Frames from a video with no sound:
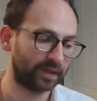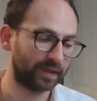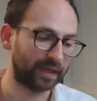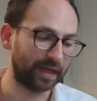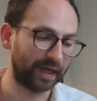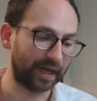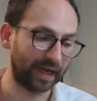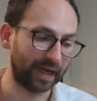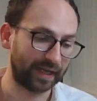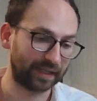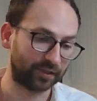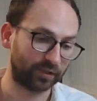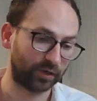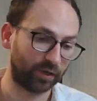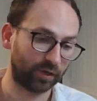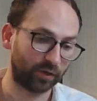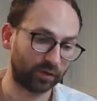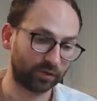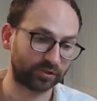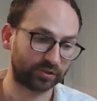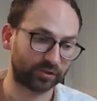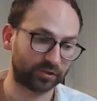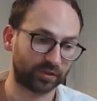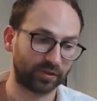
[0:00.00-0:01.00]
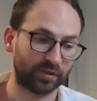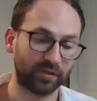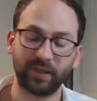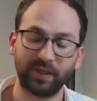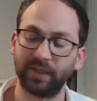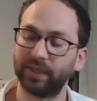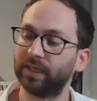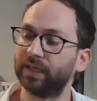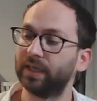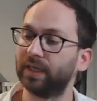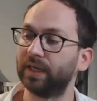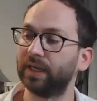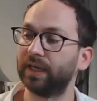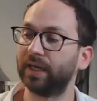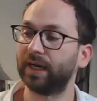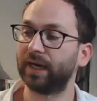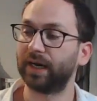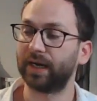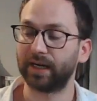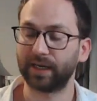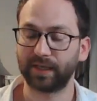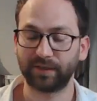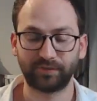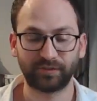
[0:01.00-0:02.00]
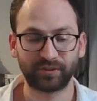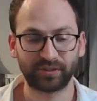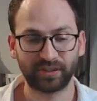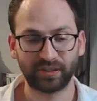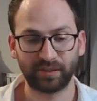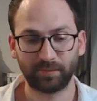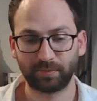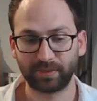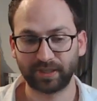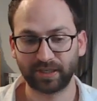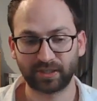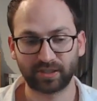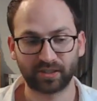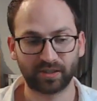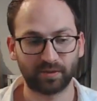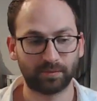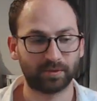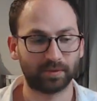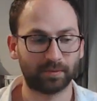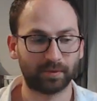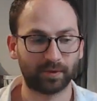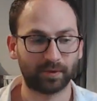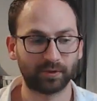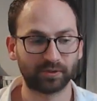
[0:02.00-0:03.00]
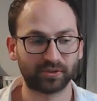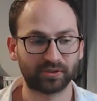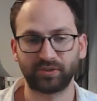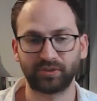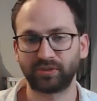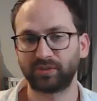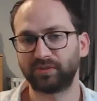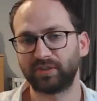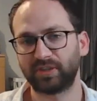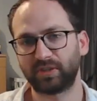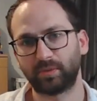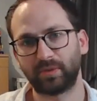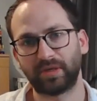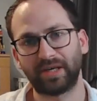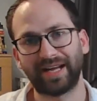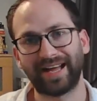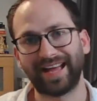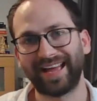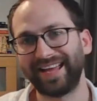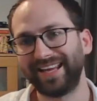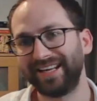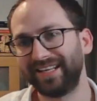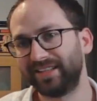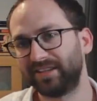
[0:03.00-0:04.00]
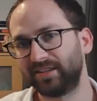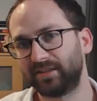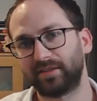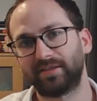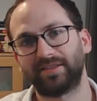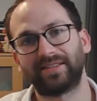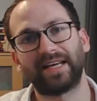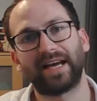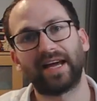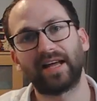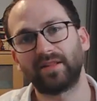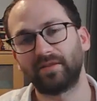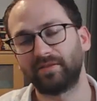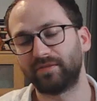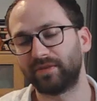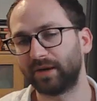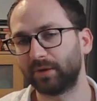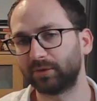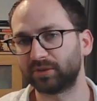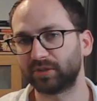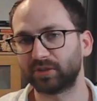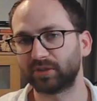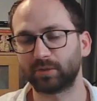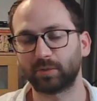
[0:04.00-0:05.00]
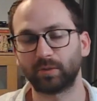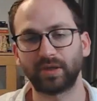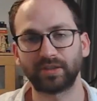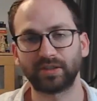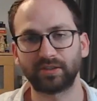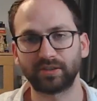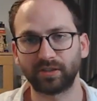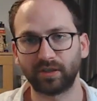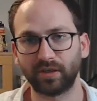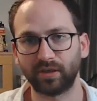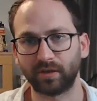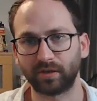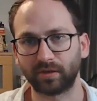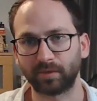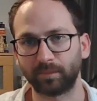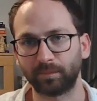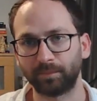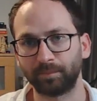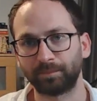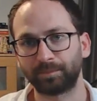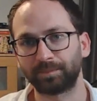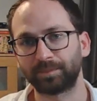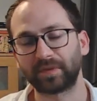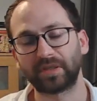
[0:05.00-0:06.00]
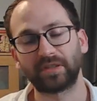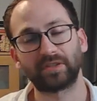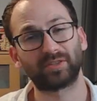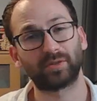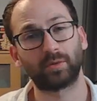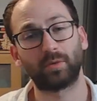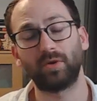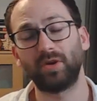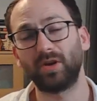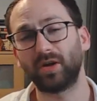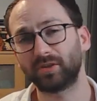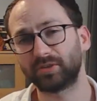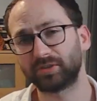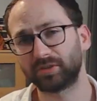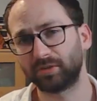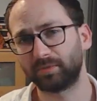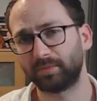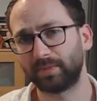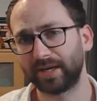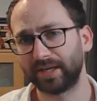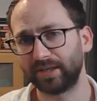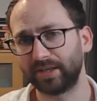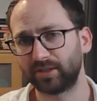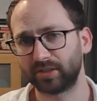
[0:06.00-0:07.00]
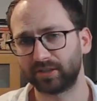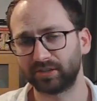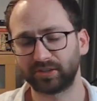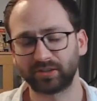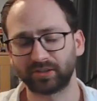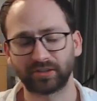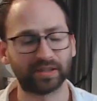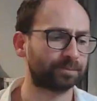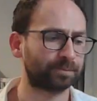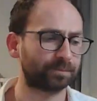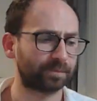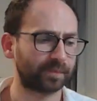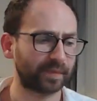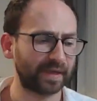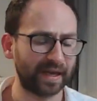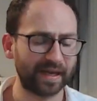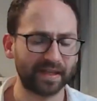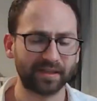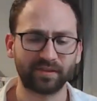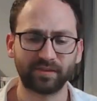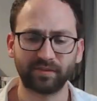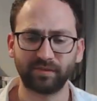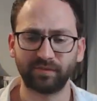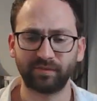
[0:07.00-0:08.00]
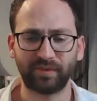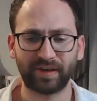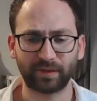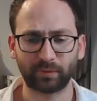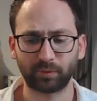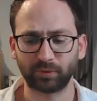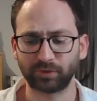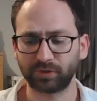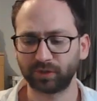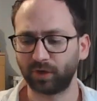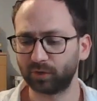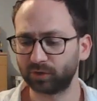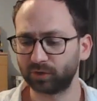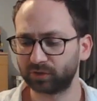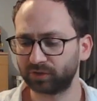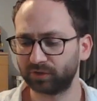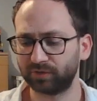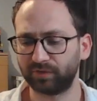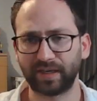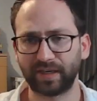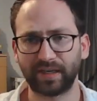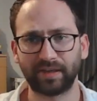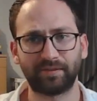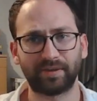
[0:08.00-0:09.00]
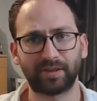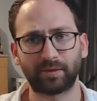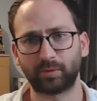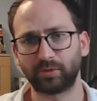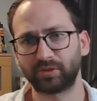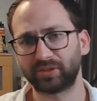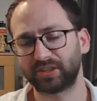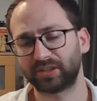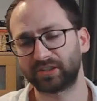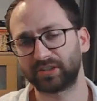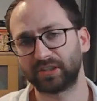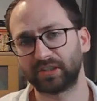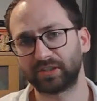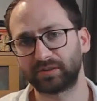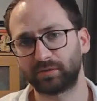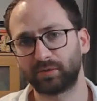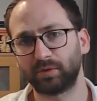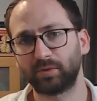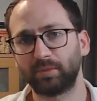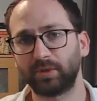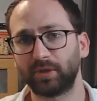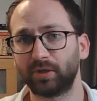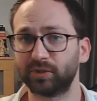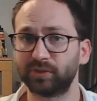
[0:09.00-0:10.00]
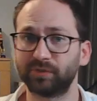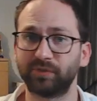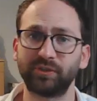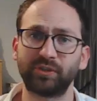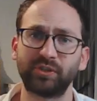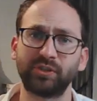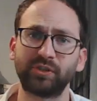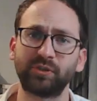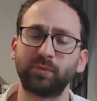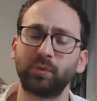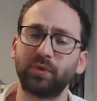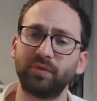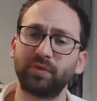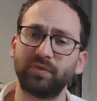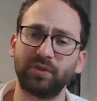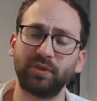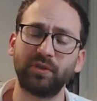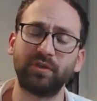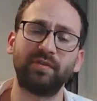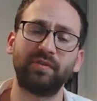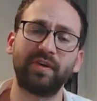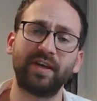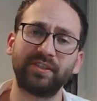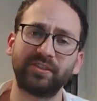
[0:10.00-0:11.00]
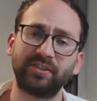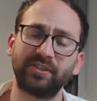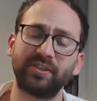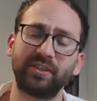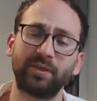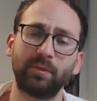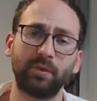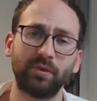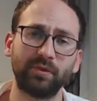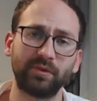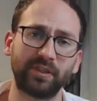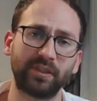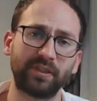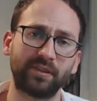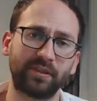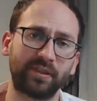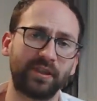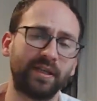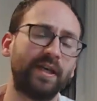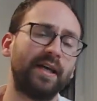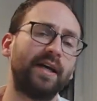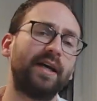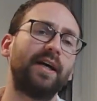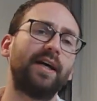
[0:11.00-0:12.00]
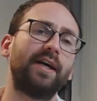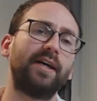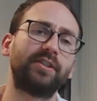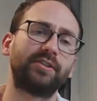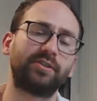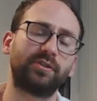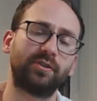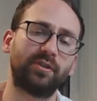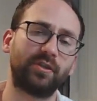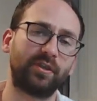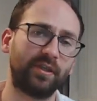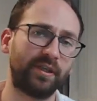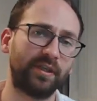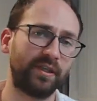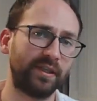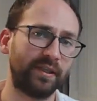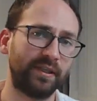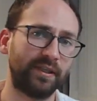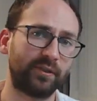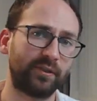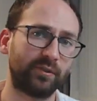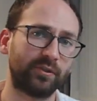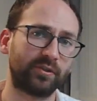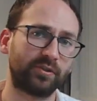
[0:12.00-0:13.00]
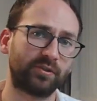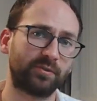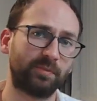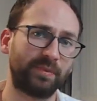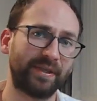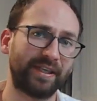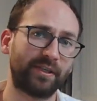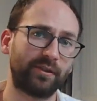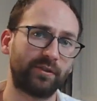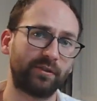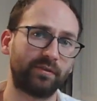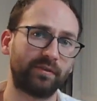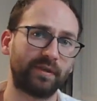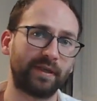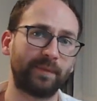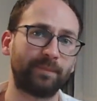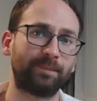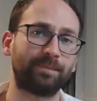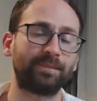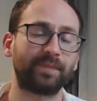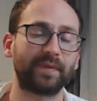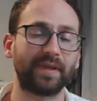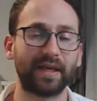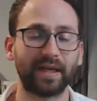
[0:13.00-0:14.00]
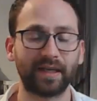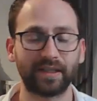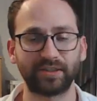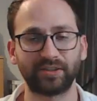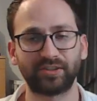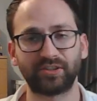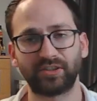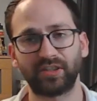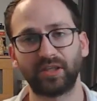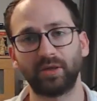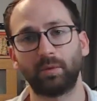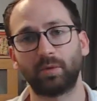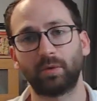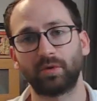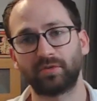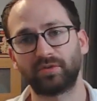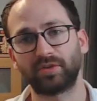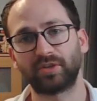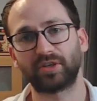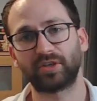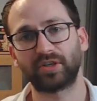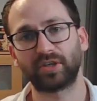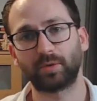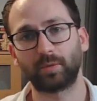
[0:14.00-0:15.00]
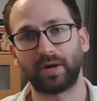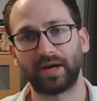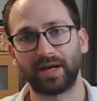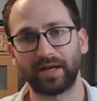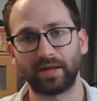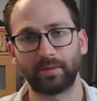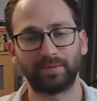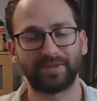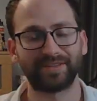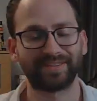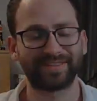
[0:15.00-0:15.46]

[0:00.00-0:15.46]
And also, I've seen PhD proposals that were 10,000 words long. So lots of pages. And that was also fine, that was successful because this is what the university wanted. So you really need to speak to them and see what the requirements